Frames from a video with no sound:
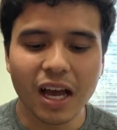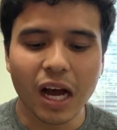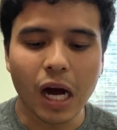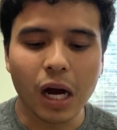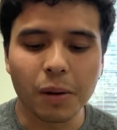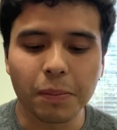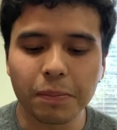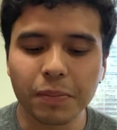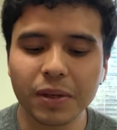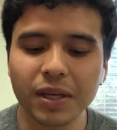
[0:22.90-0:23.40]

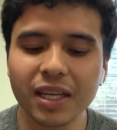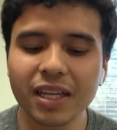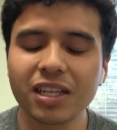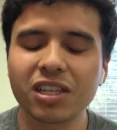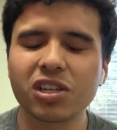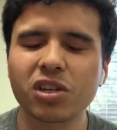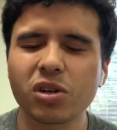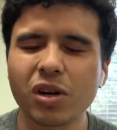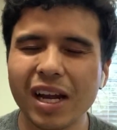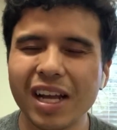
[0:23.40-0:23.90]
are being
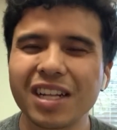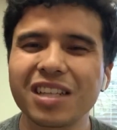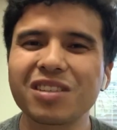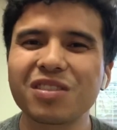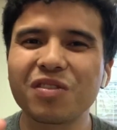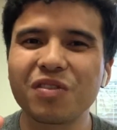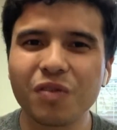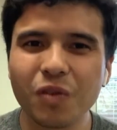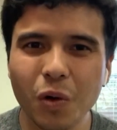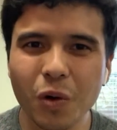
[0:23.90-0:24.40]

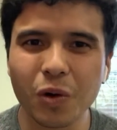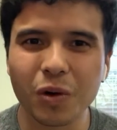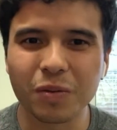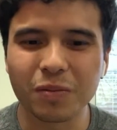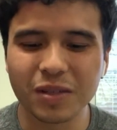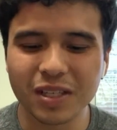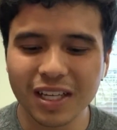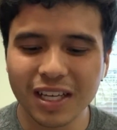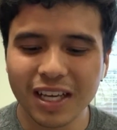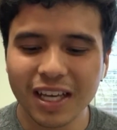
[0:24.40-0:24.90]

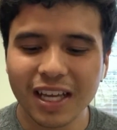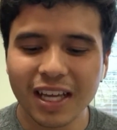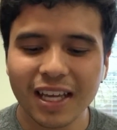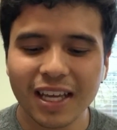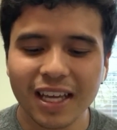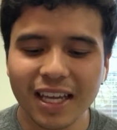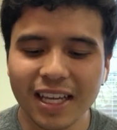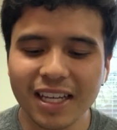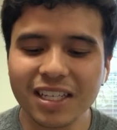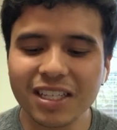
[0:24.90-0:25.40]
transformed
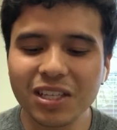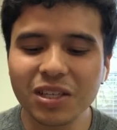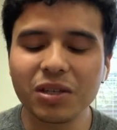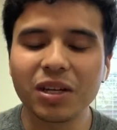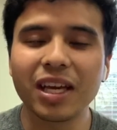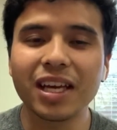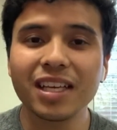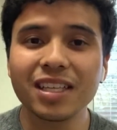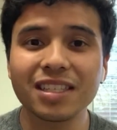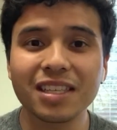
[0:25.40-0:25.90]
into
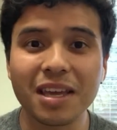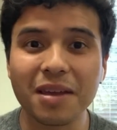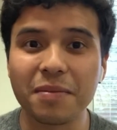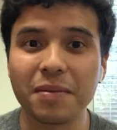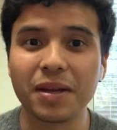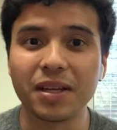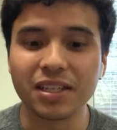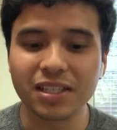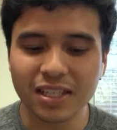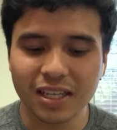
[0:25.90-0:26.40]
his
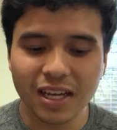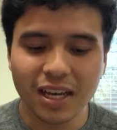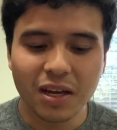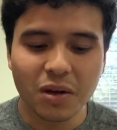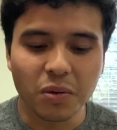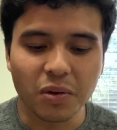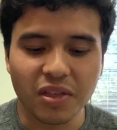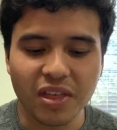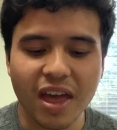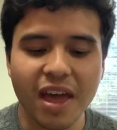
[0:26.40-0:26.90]
image
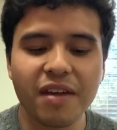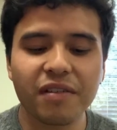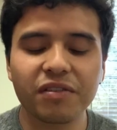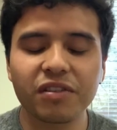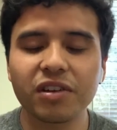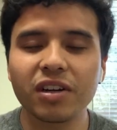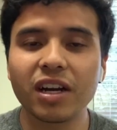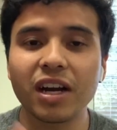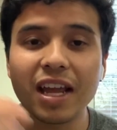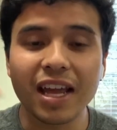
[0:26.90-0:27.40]
with
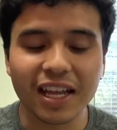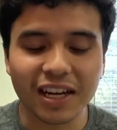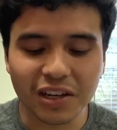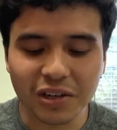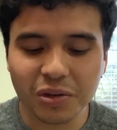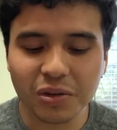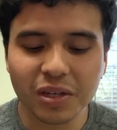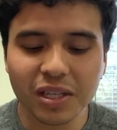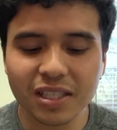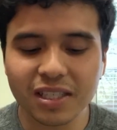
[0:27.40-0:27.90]
ever
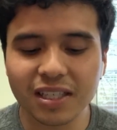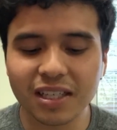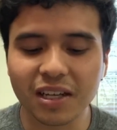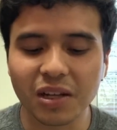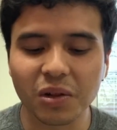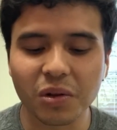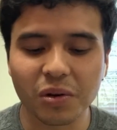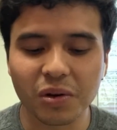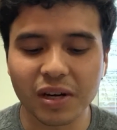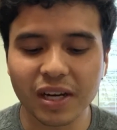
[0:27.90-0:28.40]
increasing
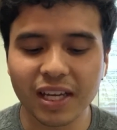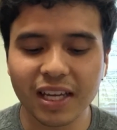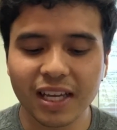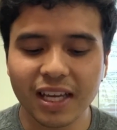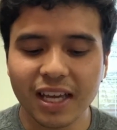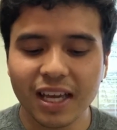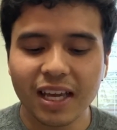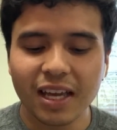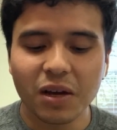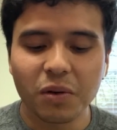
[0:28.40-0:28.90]
glory,
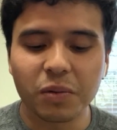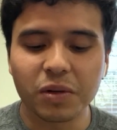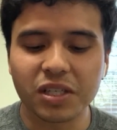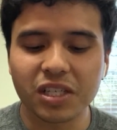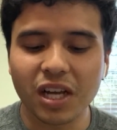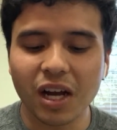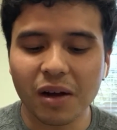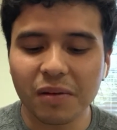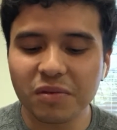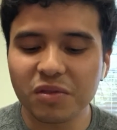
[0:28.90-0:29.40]

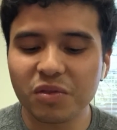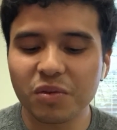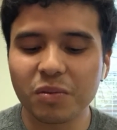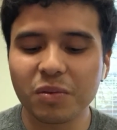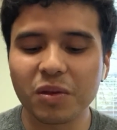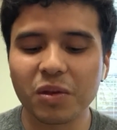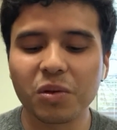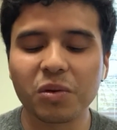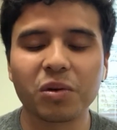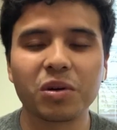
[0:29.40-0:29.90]
which comes from
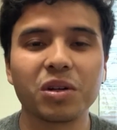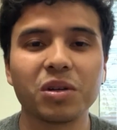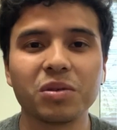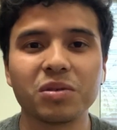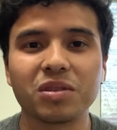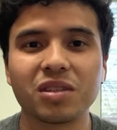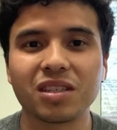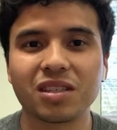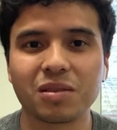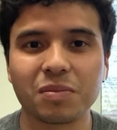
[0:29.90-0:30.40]
the Lord
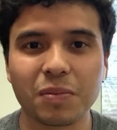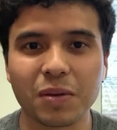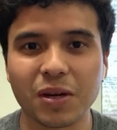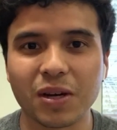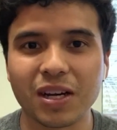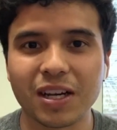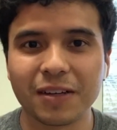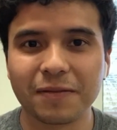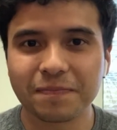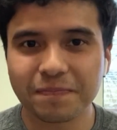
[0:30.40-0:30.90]
who's the
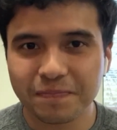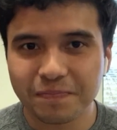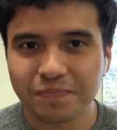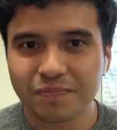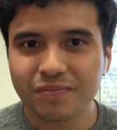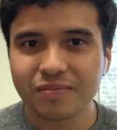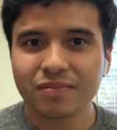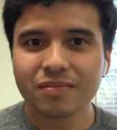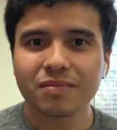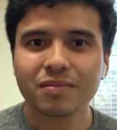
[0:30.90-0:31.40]
Spirit."
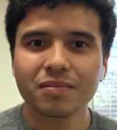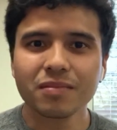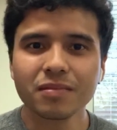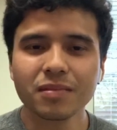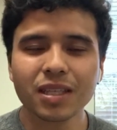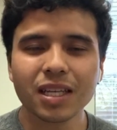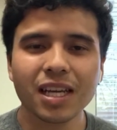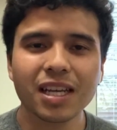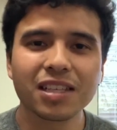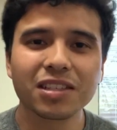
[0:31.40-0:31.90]

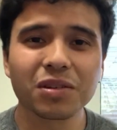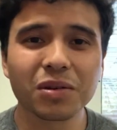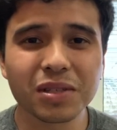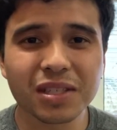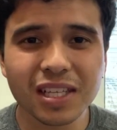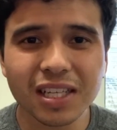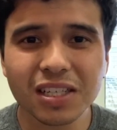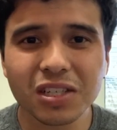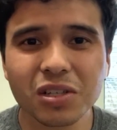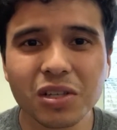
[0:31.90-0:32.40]
So
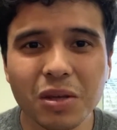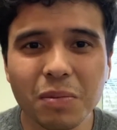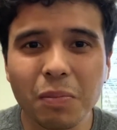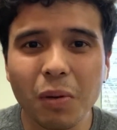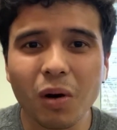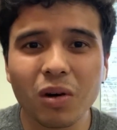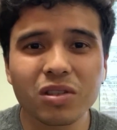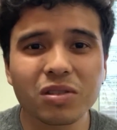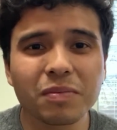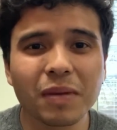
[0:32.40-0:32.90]
essentially,
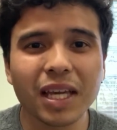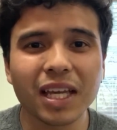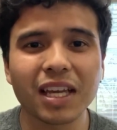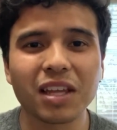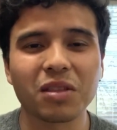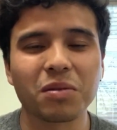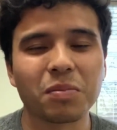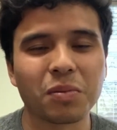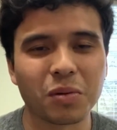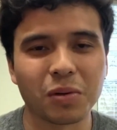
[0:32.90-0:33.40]
Paul's
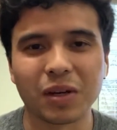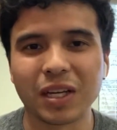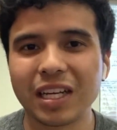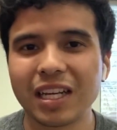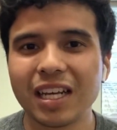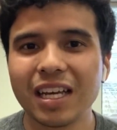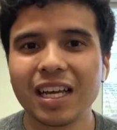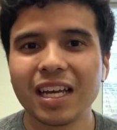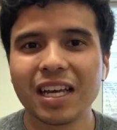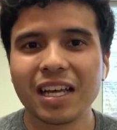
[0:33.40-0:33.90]
making the point
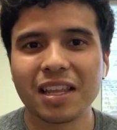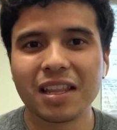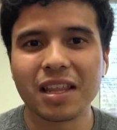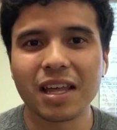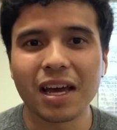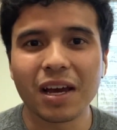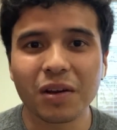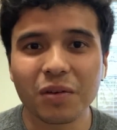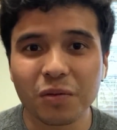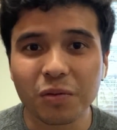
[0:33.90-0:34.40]

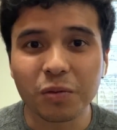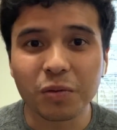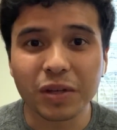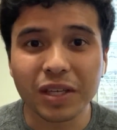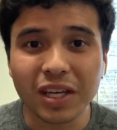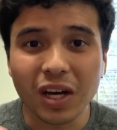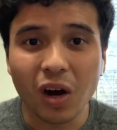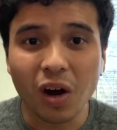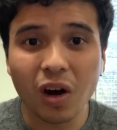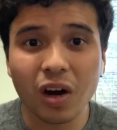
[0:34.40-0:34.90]
that
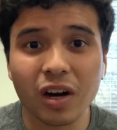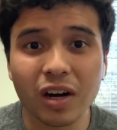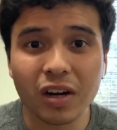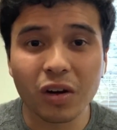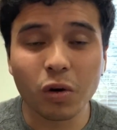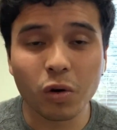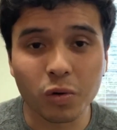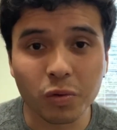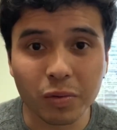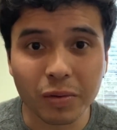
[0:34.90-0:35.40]
we are
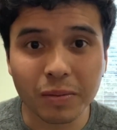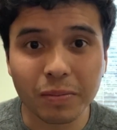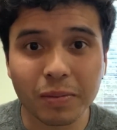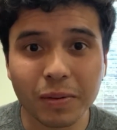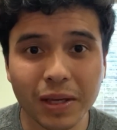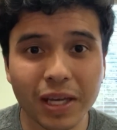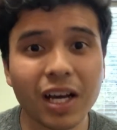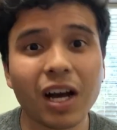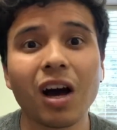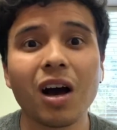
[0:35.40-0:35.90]
or we
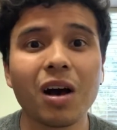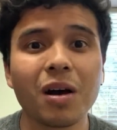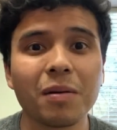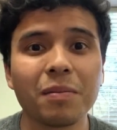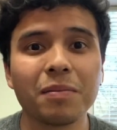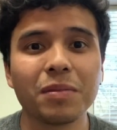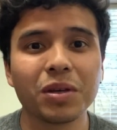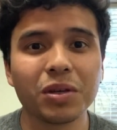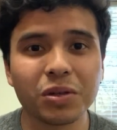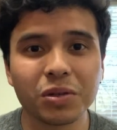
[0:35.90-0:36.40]
become
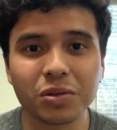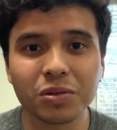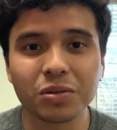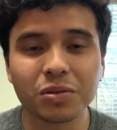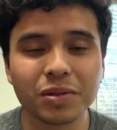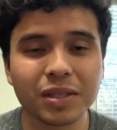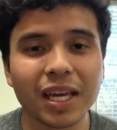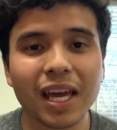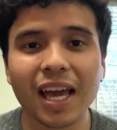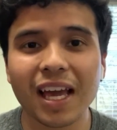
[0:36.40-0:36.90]
who
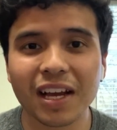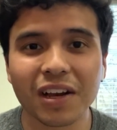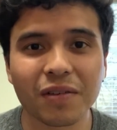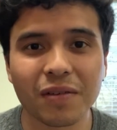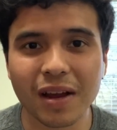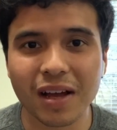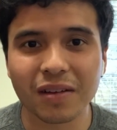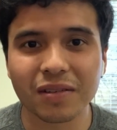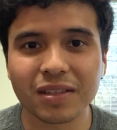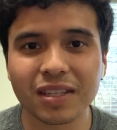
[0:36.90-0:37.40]
we hang
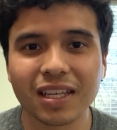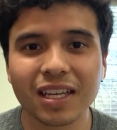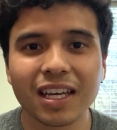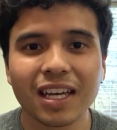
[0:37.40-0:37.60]
around.